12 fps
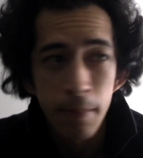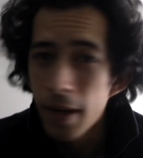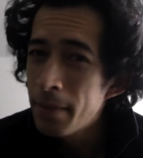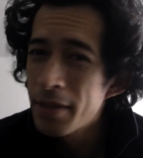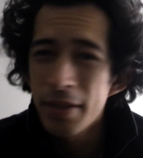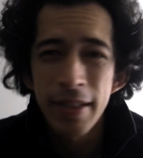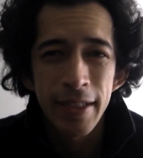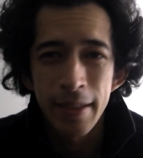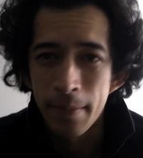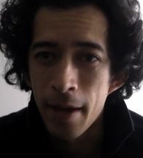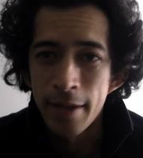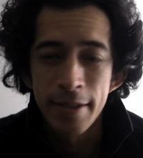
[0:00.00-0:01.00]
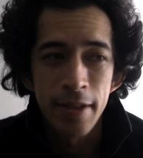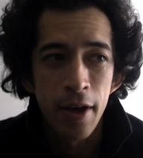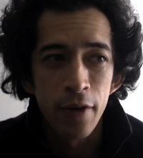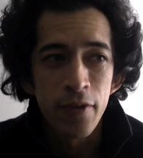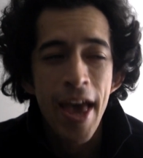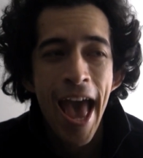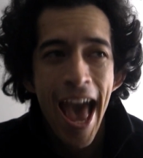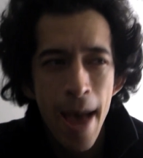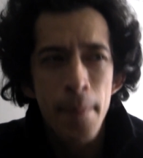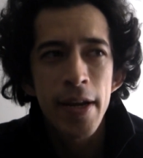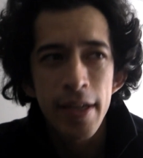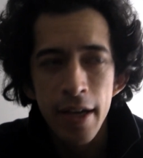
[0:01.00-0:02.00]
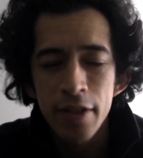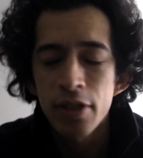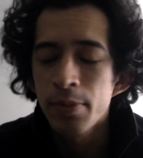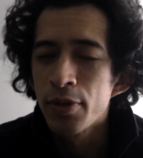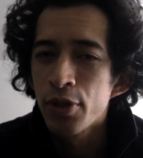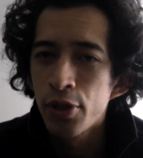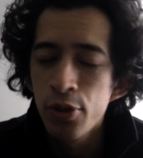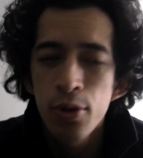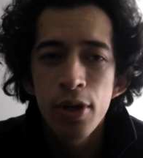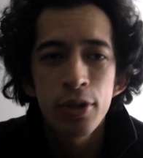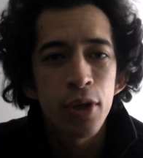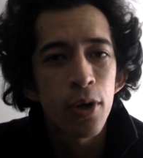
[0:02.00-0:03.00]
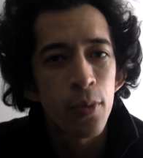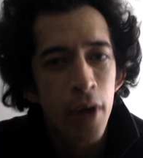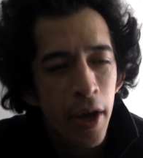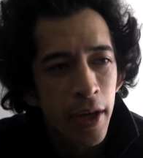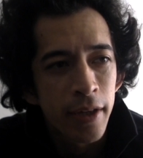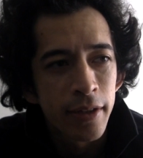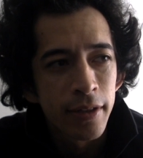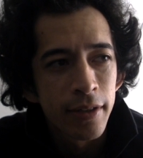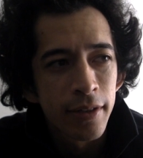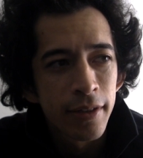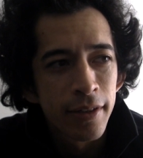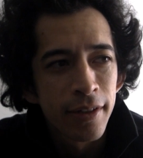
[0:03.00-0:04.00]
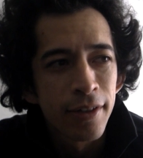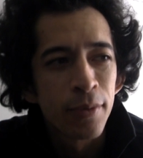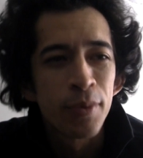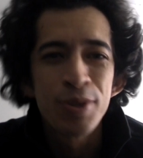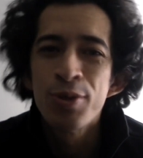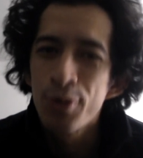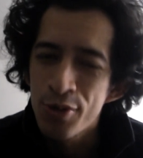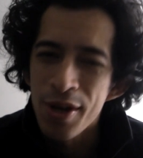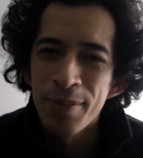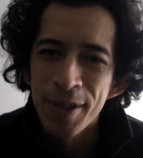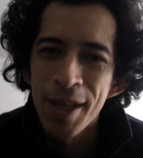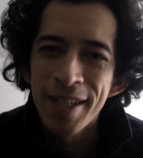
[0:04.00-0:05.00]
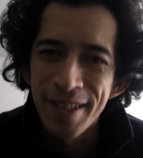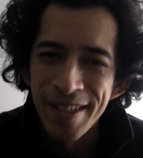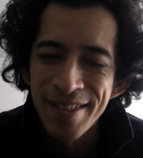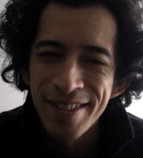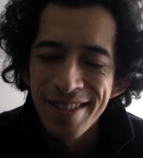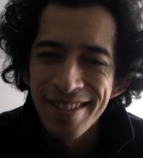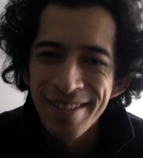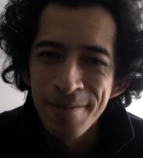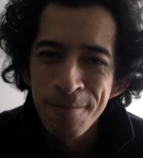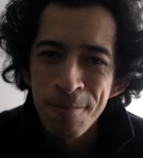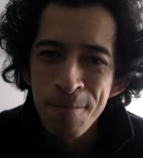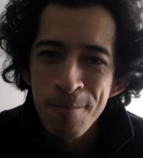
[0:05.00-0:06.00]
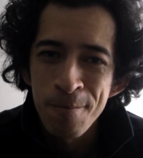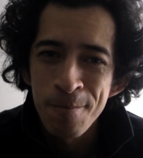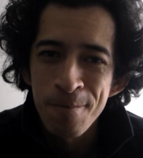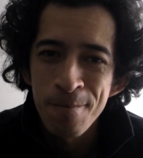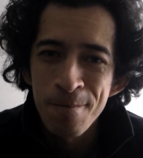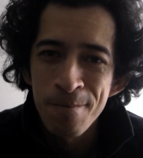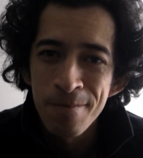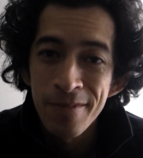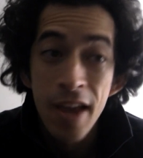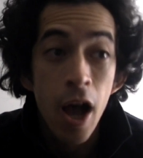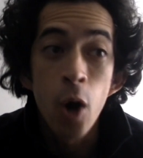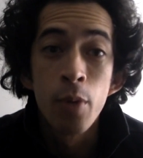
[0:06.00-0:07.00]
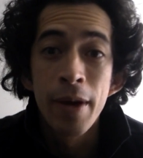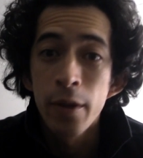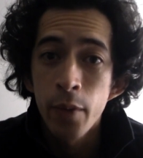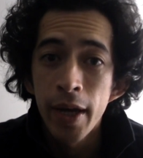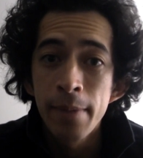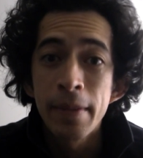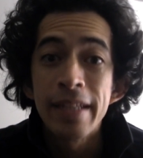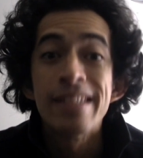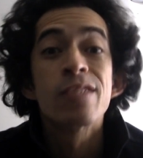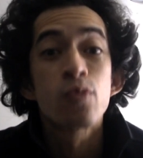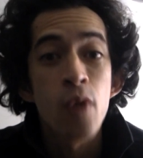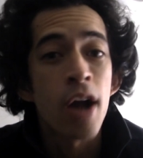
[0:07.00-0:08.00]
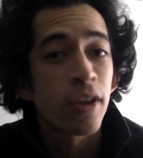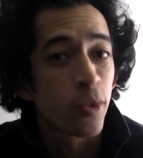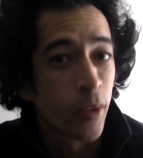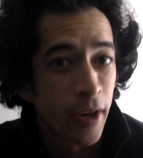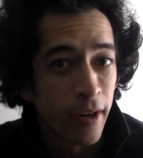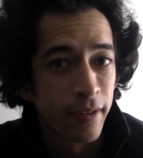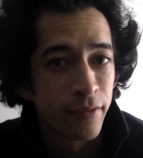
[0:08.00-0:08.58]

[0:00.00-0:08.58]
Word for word: But I'm just thinking to myself, how many customers are you going to turn away when you do something like this? Oh, by the way, meet Rockerwere.